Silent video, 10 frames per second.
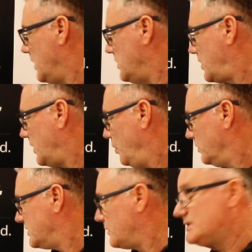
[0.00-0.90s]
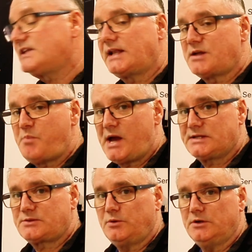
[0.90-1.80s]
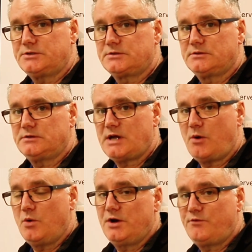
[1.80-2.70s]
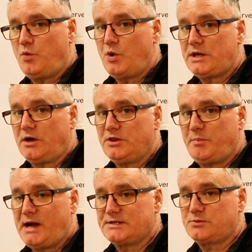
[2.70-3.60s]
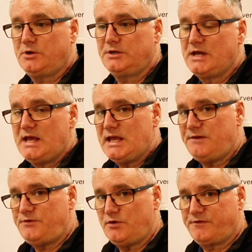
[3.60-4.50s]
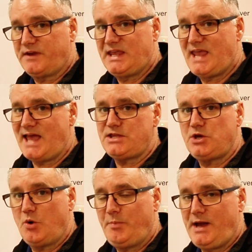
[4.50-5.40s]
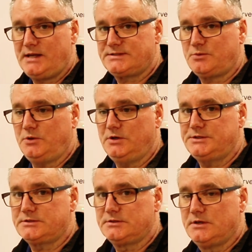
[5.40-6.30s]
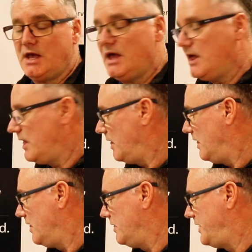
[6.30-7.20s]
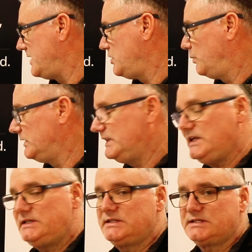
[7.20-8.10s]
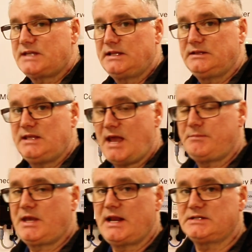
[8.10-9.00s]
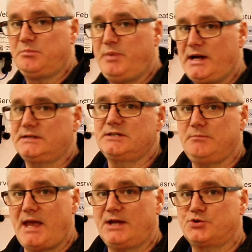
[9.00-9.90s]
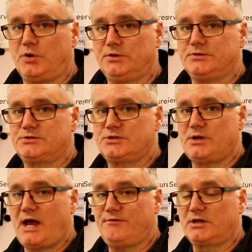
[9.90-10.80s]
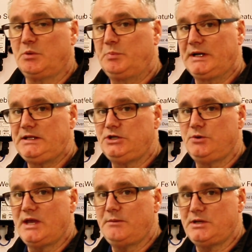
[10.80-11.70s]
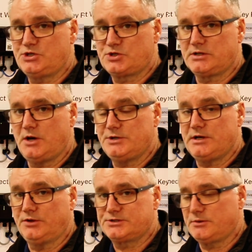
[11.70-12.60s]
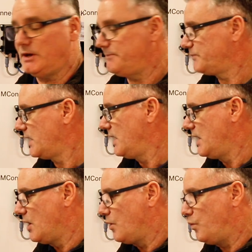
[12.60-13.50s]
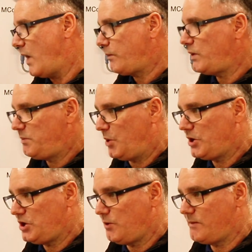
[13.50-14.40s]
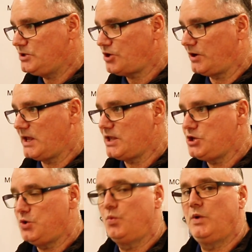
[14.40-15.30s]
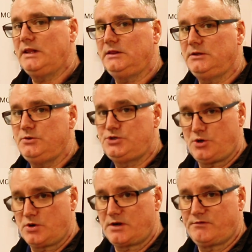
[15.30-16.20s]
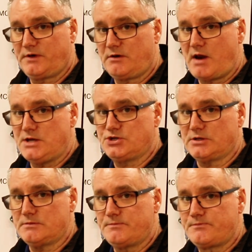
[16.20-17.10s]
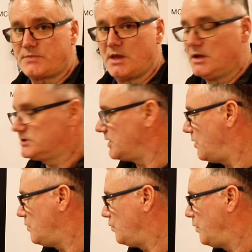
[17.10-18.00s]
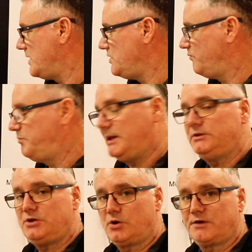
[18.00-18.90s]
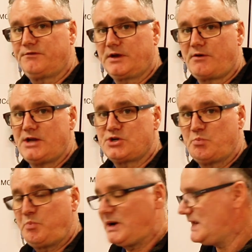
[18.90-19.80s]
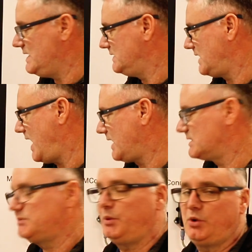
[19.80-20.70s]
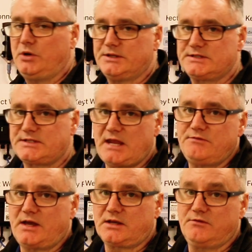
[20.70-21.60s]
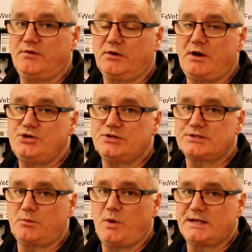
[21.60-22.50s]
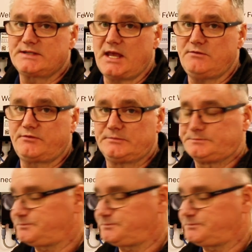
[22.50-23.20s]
You can also set a password. Now, a word of warning on the password: if you forget your password, then you will need to send the MConnect back to Maretron to have a complete new image loaded onto it. When we put a new image on it, you will lose your configuration. So when you've built your configuration, please export and save that configuration somewhere safe.